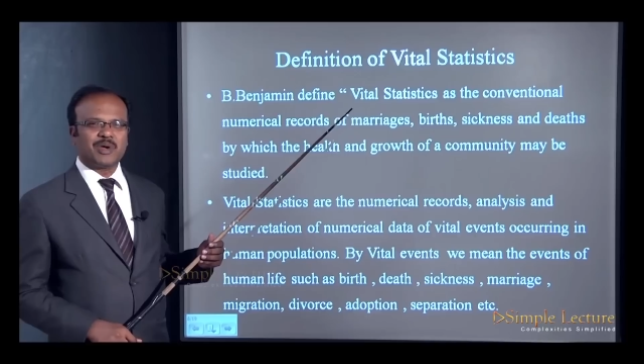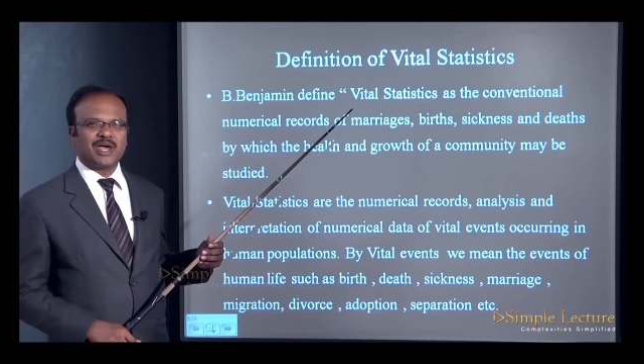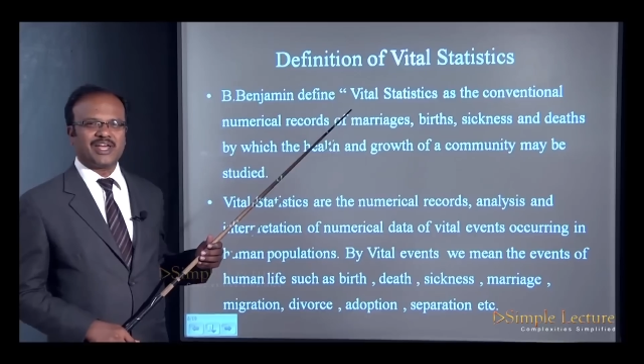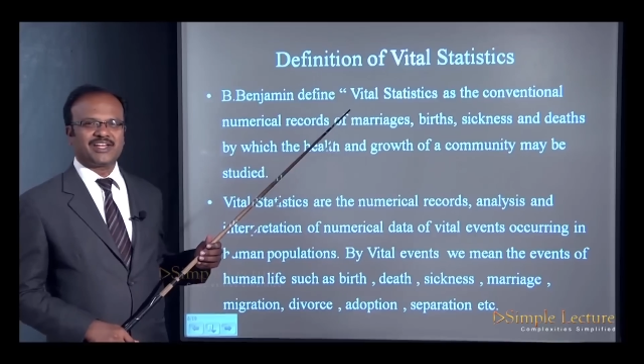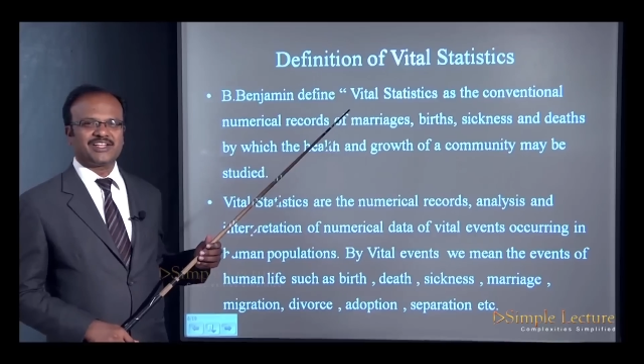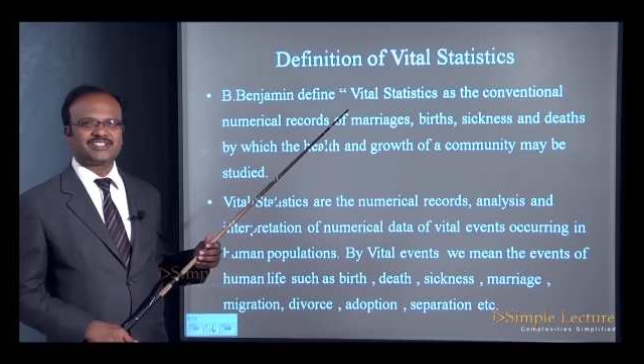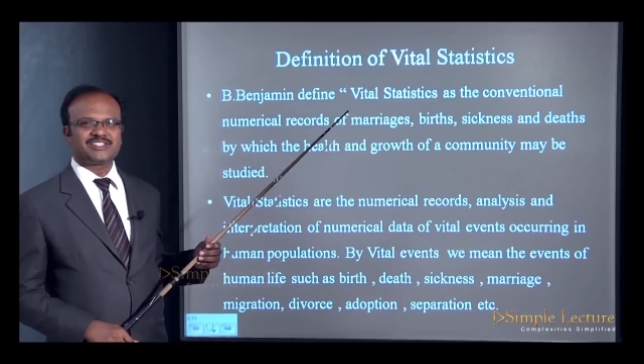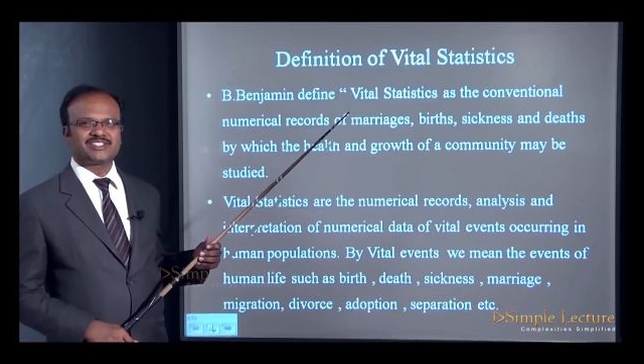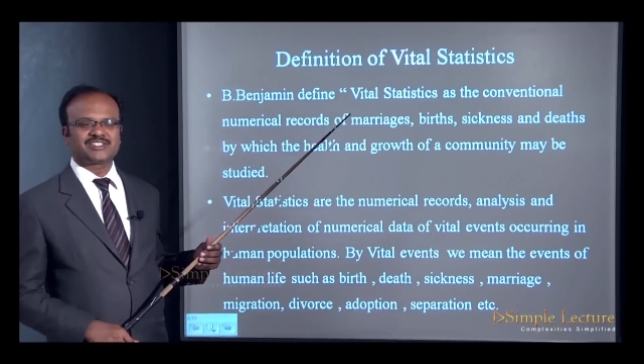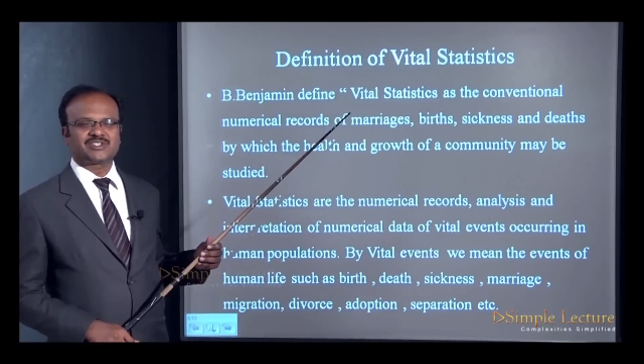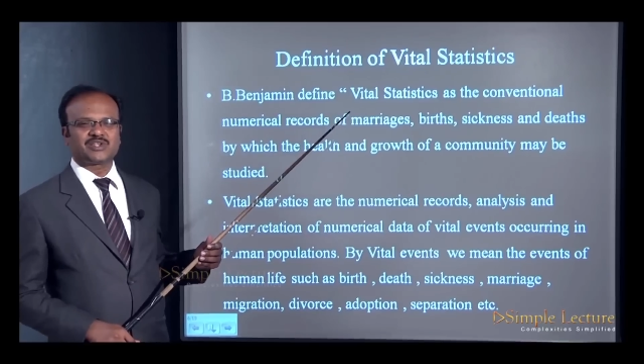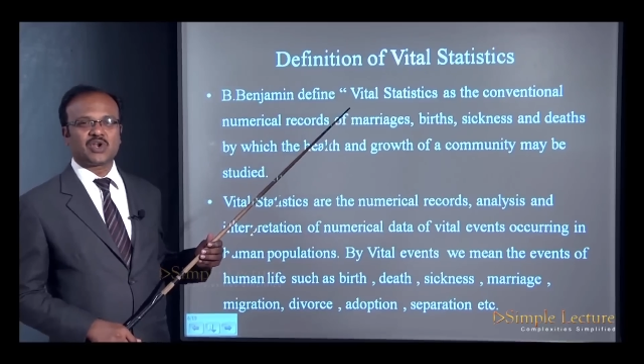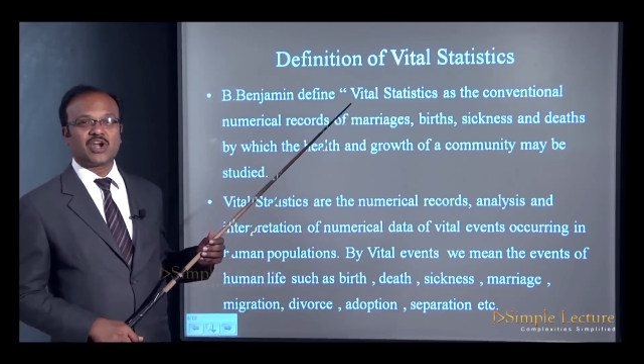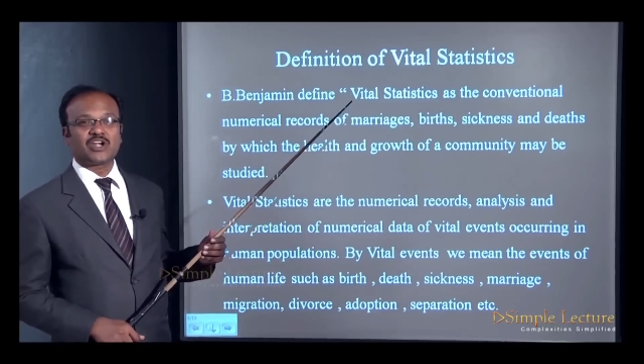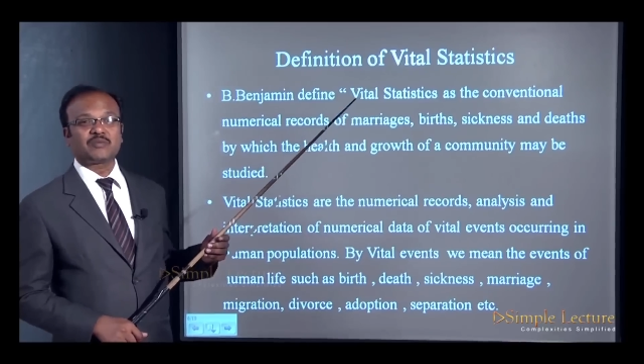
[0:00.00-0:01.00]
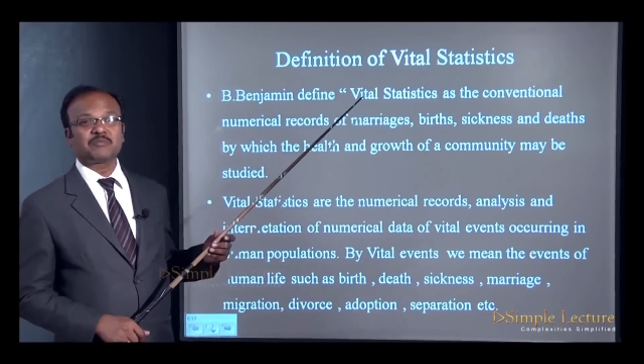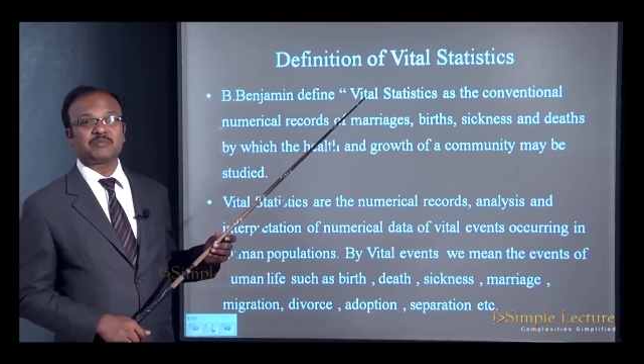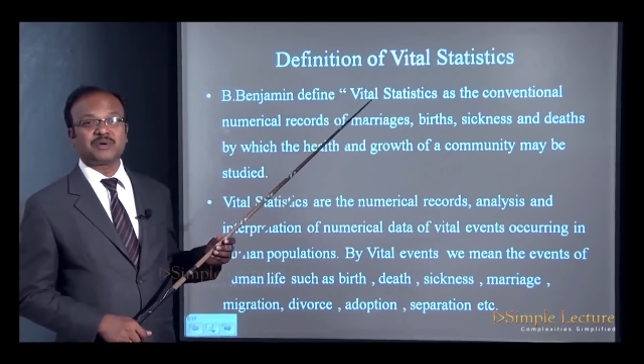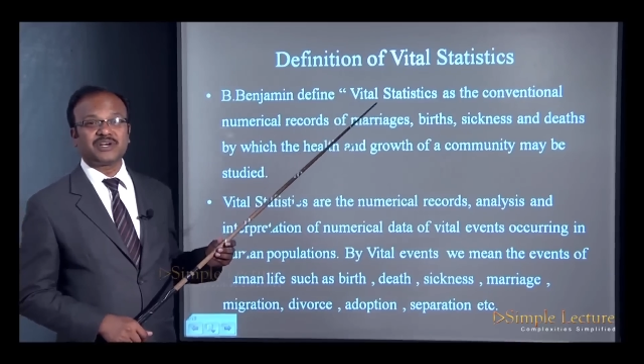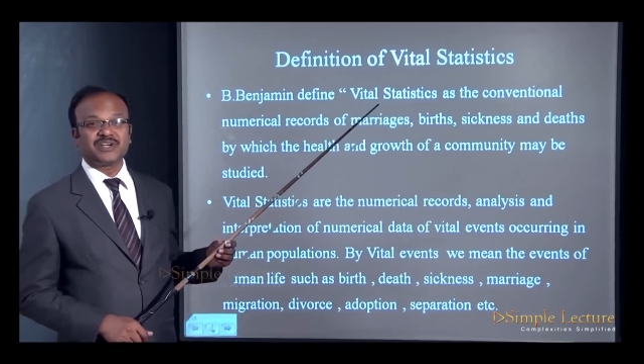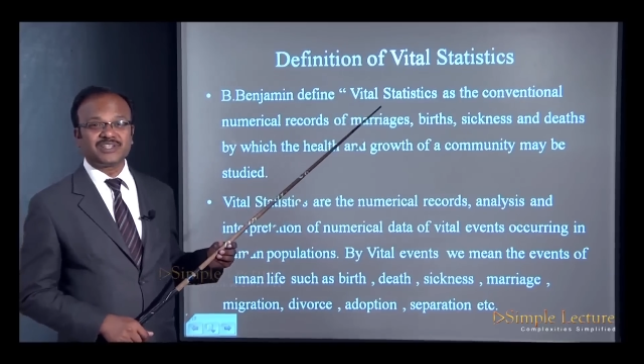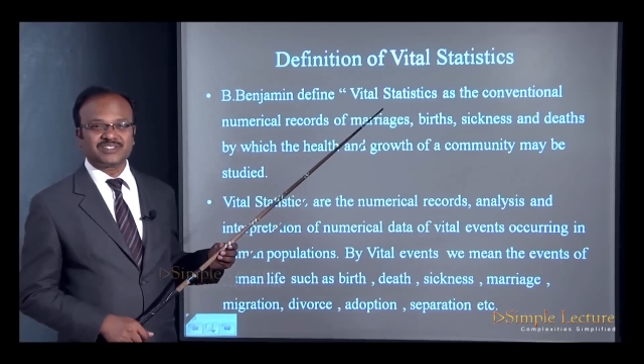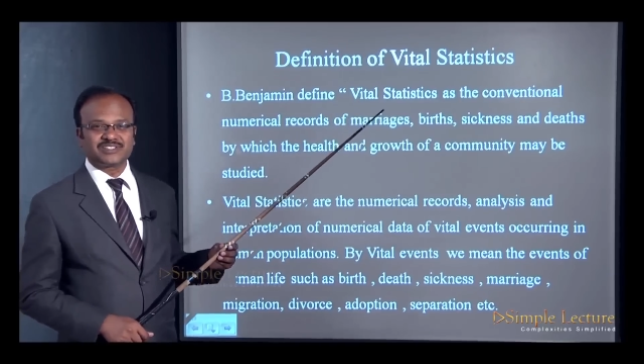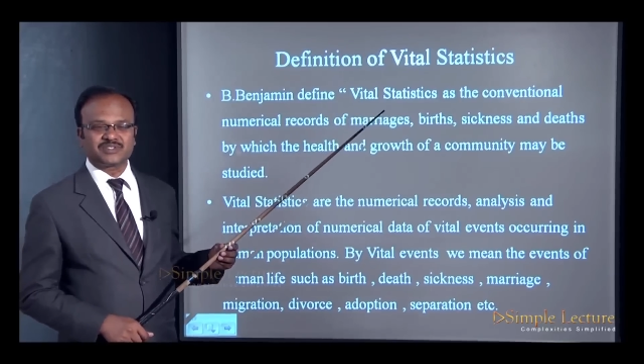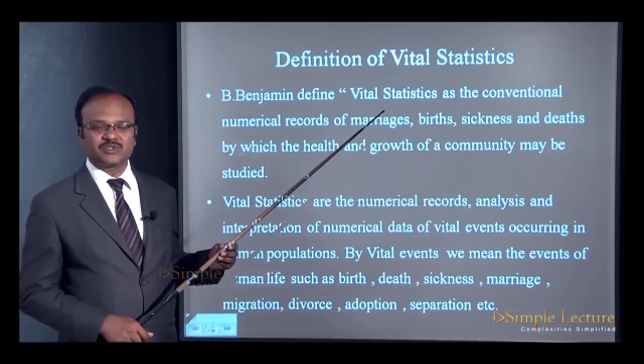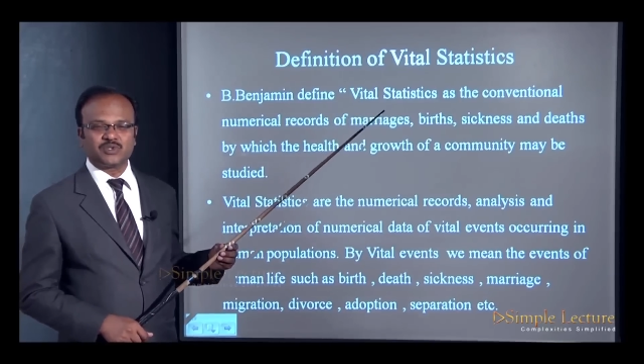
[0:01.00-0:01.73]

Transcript: marriages, not births,